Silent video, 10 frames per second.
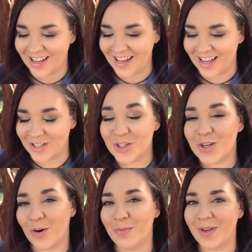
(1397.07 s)
and
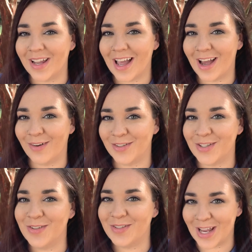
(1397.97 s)
showed me how
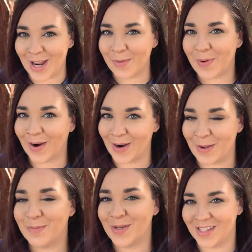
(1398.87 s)
to take apart
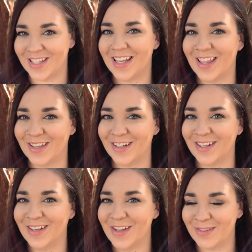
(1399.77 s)
and put
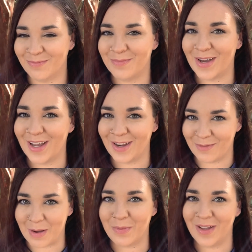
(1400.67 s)
together my
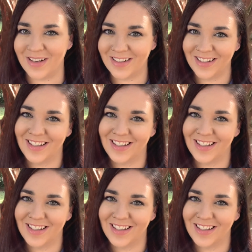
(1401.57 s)
weapon.